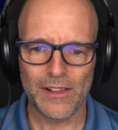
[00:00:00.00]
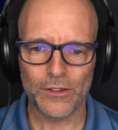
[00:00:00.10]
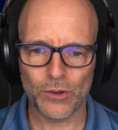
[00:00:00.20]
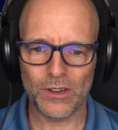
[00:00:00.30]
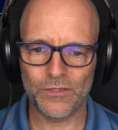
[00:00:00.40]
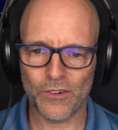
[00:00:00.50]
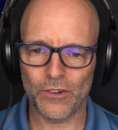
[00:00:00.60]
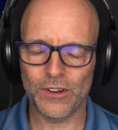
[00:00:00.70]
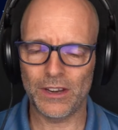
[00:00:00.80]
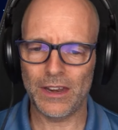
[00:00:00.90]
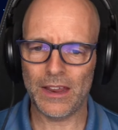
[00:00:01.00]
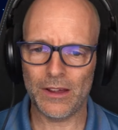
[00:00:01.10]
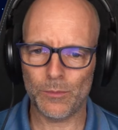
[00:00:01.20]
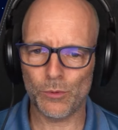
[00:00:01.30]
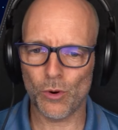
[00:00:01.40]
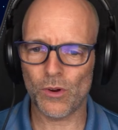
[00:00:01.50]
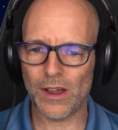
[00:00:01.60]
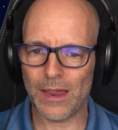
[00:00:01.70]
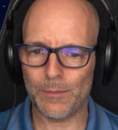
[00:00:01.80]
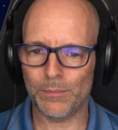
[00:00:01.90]
So if on the Neo
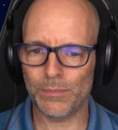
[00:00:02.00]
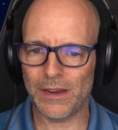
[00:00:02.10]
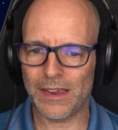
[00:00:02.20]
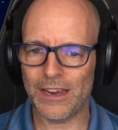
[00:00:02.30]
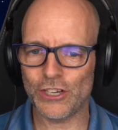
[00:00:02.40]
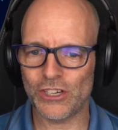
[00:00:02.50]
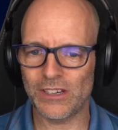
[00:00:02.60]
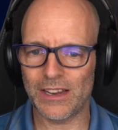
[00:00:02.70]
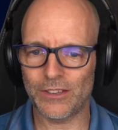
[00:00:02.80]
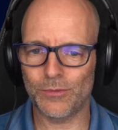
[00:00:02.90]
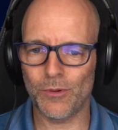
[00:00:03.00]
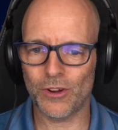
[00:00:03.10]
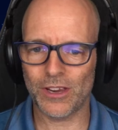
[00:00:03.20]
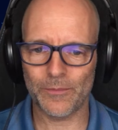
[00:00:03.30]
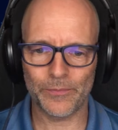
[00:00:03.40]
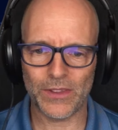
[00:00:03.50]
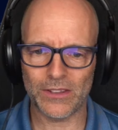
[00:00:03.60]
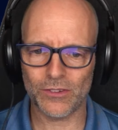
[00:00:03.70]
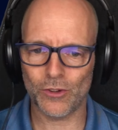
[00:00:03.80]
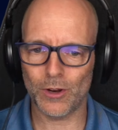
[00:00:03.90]
broker application that's working,
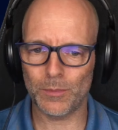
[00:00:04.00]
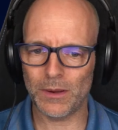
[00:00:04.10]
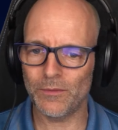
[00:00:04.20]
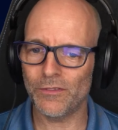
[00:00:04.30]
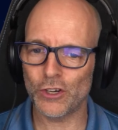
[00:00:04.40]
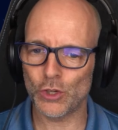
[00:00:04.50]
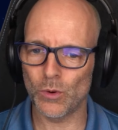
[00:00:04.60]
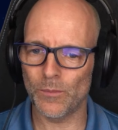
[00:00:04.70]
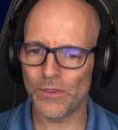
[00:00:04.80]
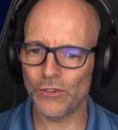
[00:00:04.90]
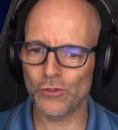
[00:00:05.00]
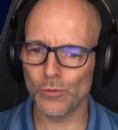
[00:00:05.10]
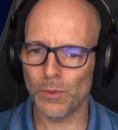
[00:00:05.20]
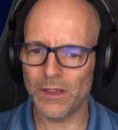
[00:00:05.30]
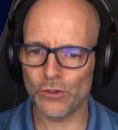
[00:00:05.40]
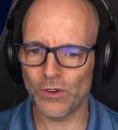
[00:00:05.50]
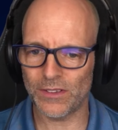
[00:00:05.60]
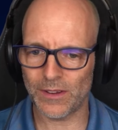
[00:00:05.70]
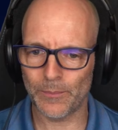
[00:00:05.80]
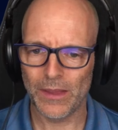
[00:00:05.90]
that's going to be for sure super
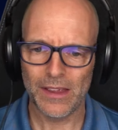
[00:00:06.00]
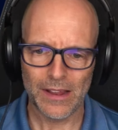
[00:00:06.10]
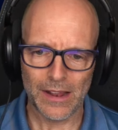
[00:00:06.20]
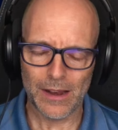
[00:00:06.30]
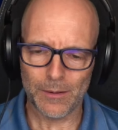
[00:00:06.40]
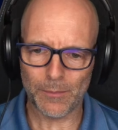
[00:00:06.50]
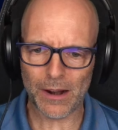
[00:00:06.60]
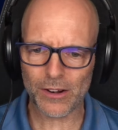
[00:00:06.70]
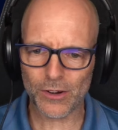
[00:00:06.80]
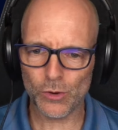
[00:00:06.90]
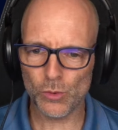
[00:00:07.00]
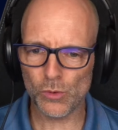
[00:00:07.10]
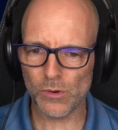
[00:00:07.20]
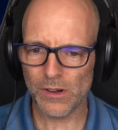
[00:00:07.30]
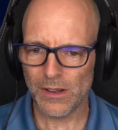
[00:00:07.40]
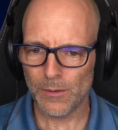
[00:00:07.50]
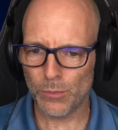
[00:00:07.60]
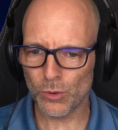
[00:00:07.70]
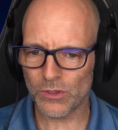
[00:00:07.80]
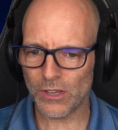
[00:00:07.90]
interesting. Mark, who
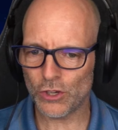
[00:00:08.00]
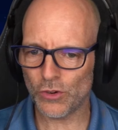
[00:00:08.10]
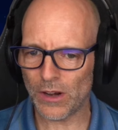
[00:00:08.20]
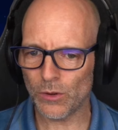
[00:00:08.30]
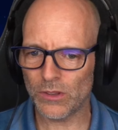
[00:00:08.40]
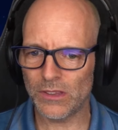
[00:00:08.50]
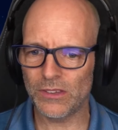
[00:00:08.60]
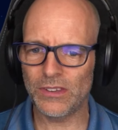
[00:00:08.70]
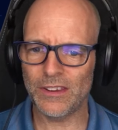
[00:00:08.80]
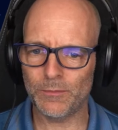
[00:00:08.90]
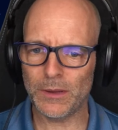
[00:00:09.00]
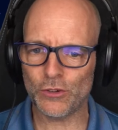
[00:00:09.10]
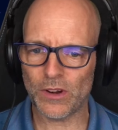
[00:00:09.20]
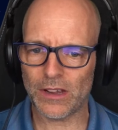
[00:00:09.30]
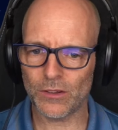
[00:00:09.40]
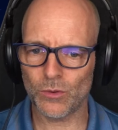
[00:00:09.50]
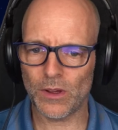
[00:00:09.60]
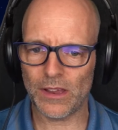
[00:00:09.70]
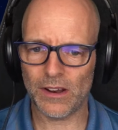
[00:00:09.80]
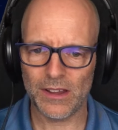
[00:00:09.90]
put the Trello CFP tracker
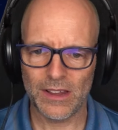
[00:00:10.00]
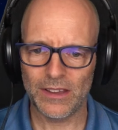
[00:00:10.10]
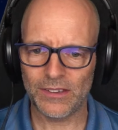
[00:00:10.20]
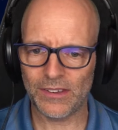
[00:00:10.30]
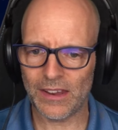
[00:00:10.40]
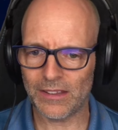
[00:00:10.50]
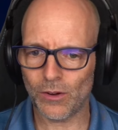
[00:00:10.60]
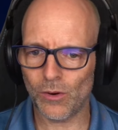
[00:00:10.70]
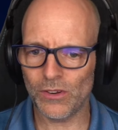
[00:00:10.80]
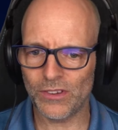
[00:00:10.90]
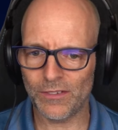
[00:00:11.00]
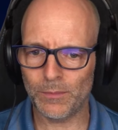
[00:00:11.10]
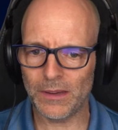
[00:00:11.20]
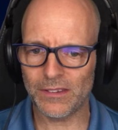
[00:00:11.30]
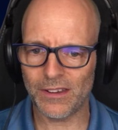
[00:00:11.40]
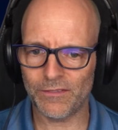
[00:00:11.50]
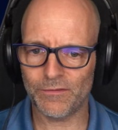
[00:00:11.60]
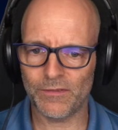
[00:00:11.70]
together, said all CFPs have